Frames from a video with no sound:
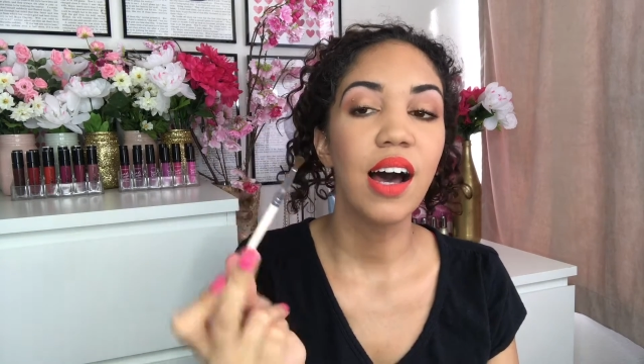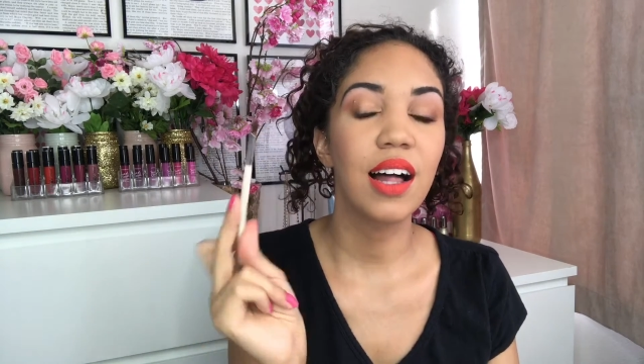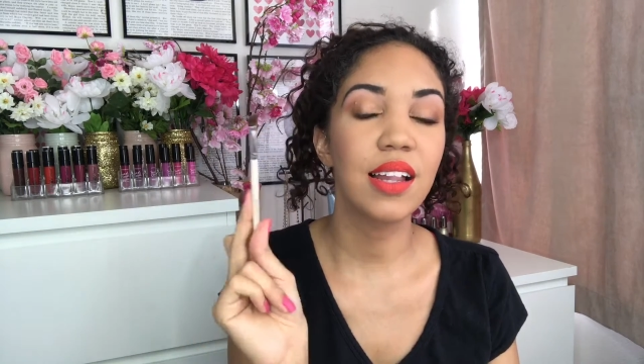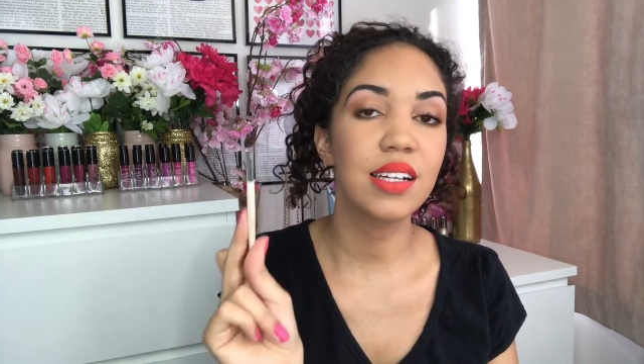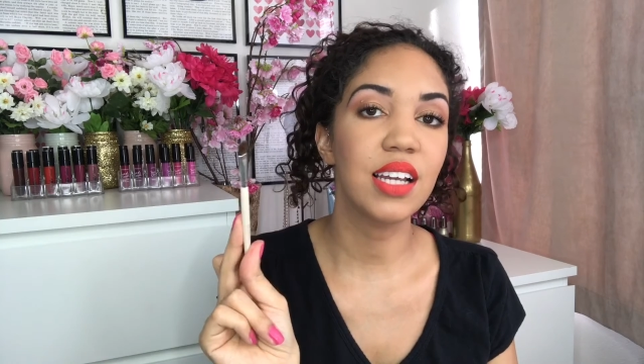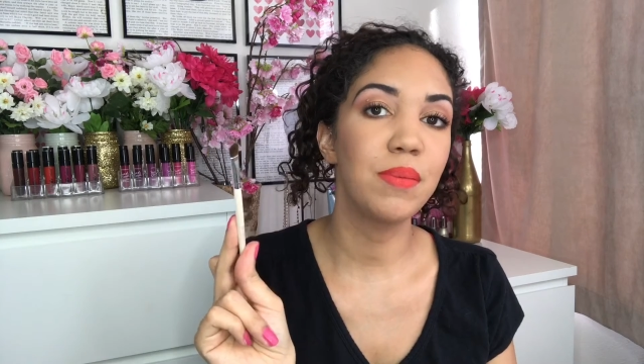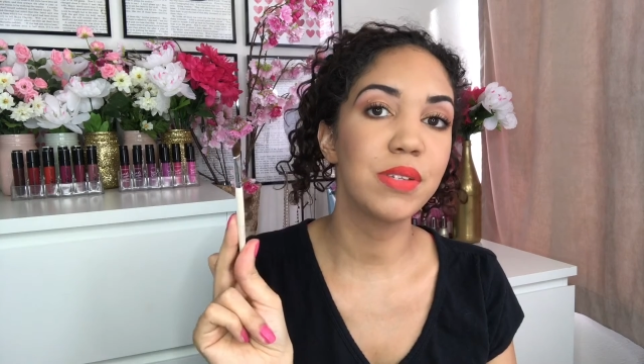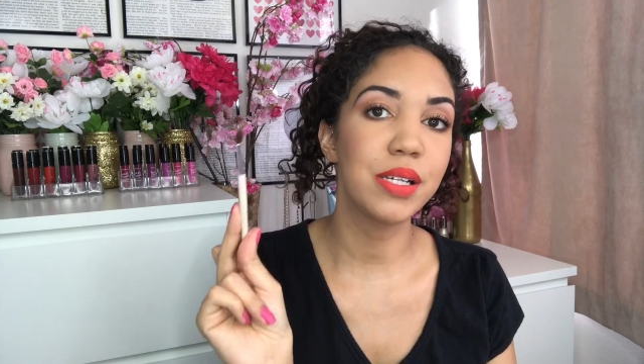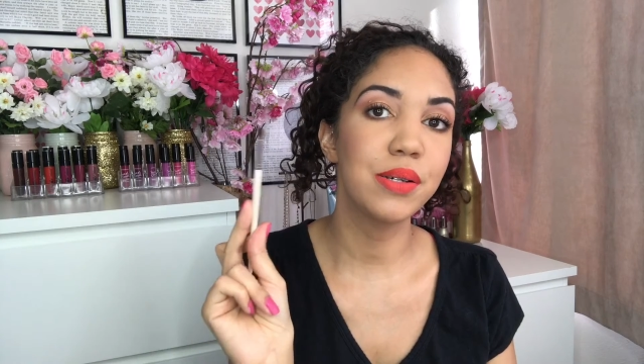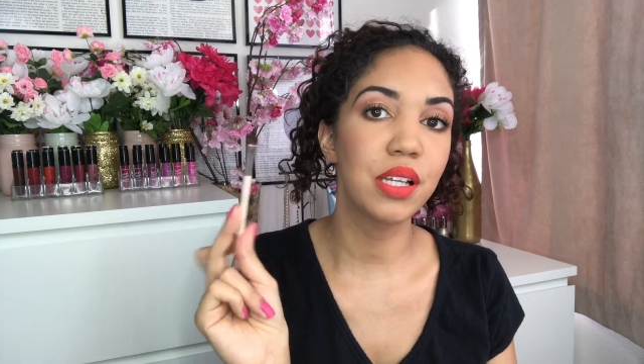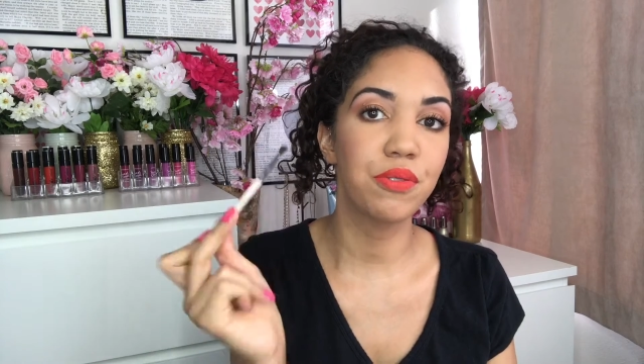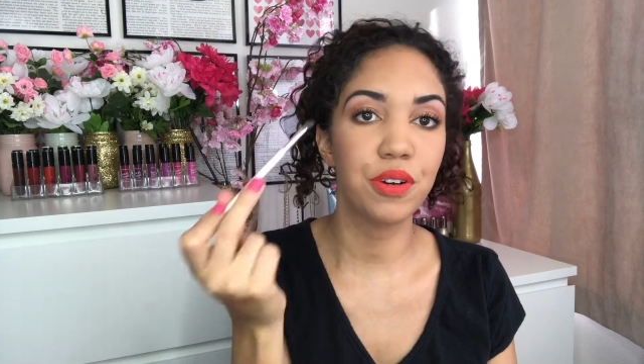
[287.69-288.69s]
A lot of times I'll
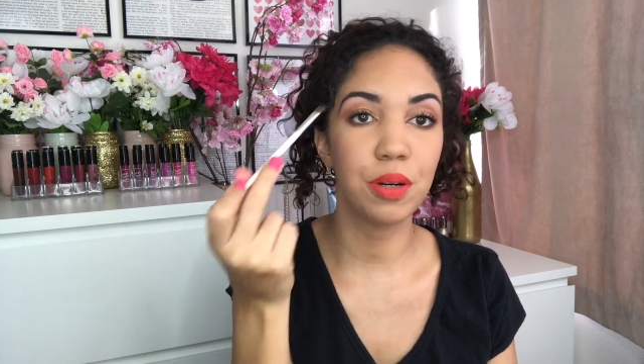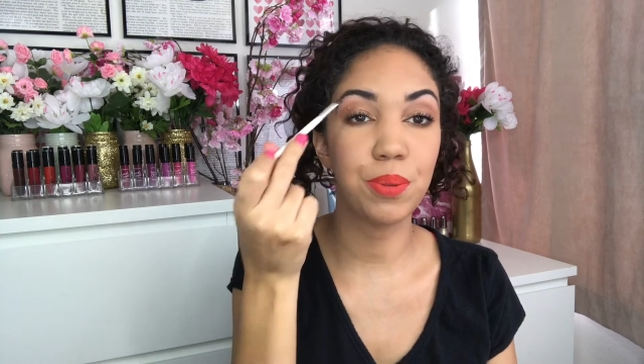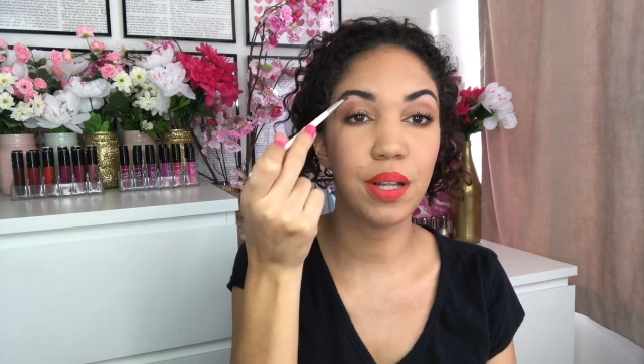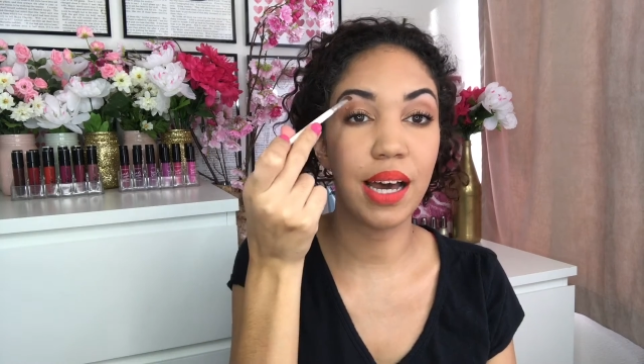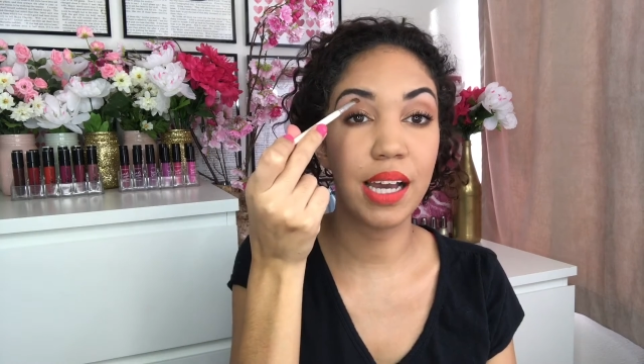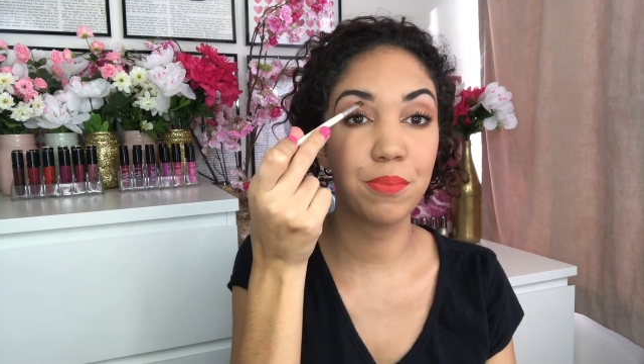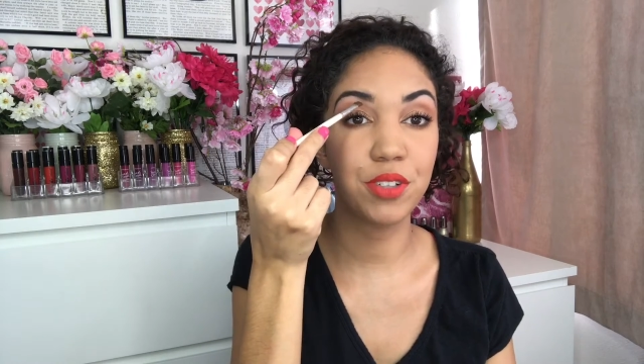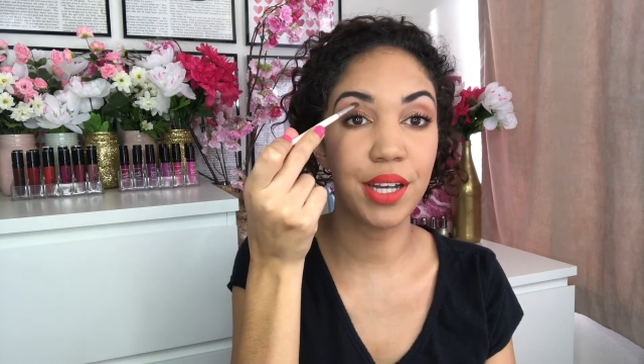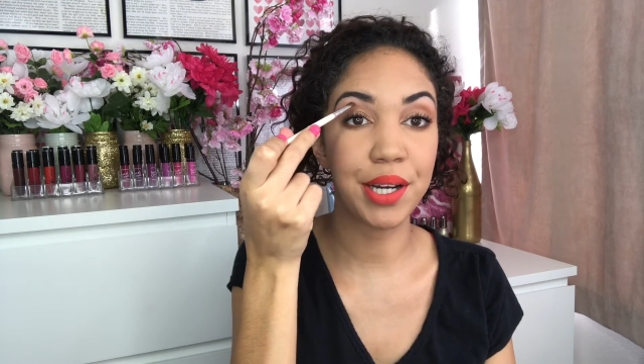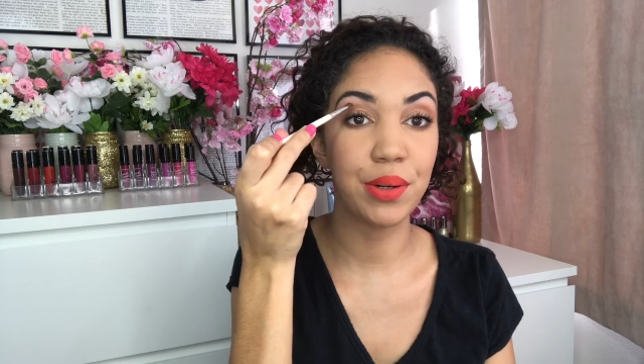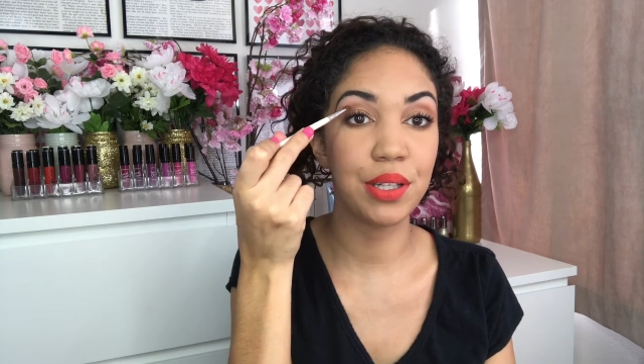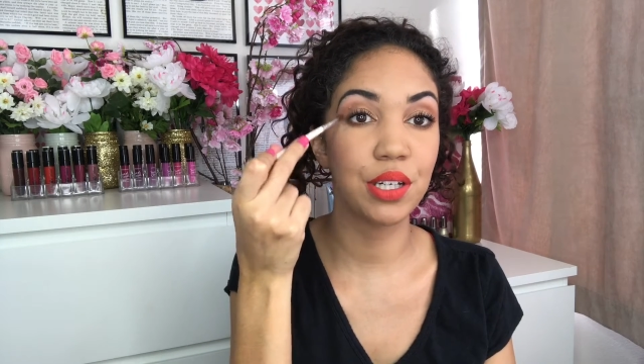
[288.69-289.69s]
use it for applying
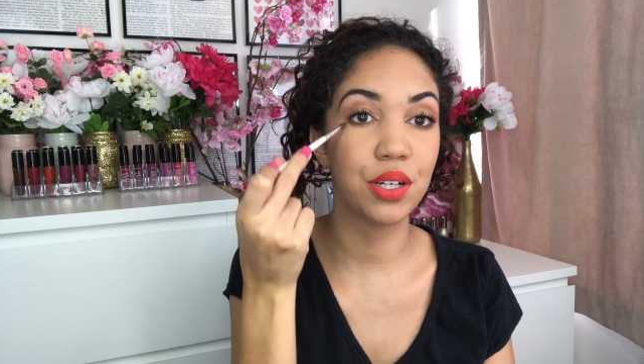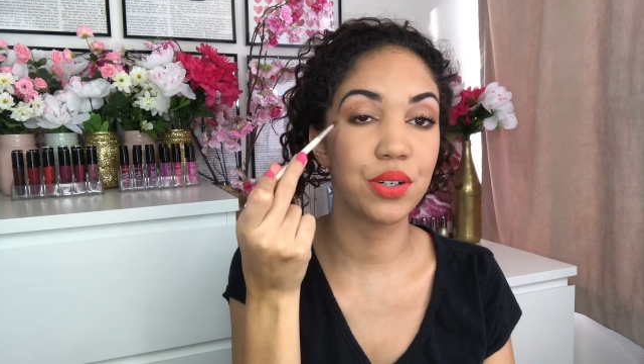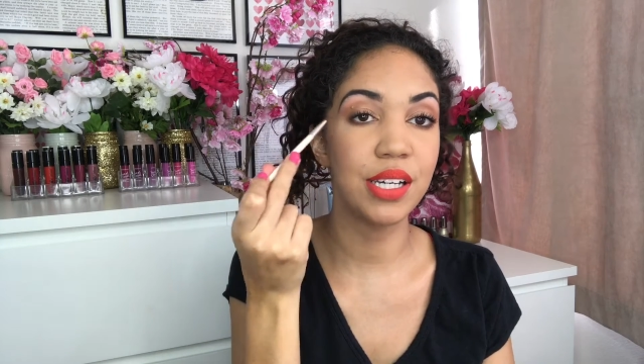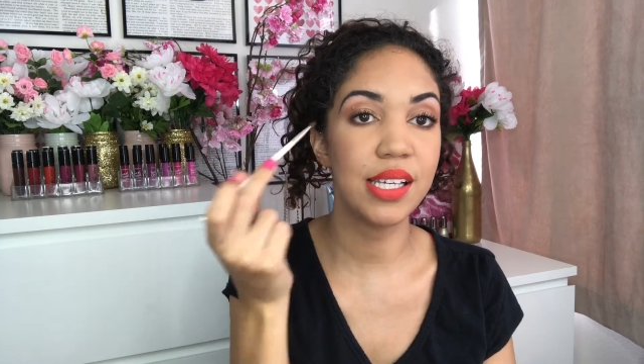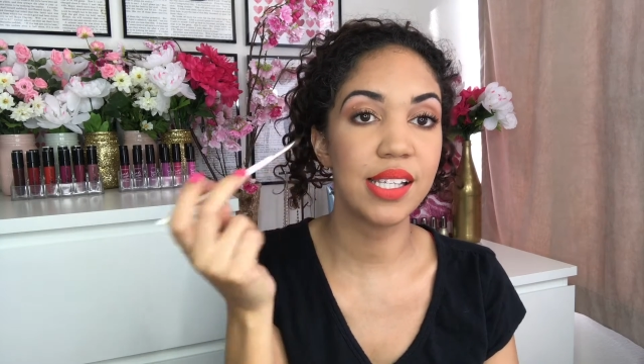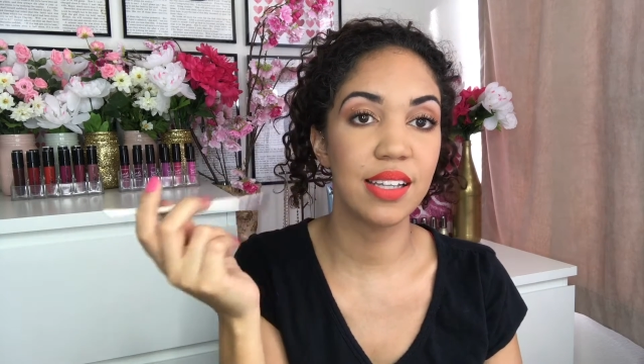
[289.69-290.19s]
shadow in the crease,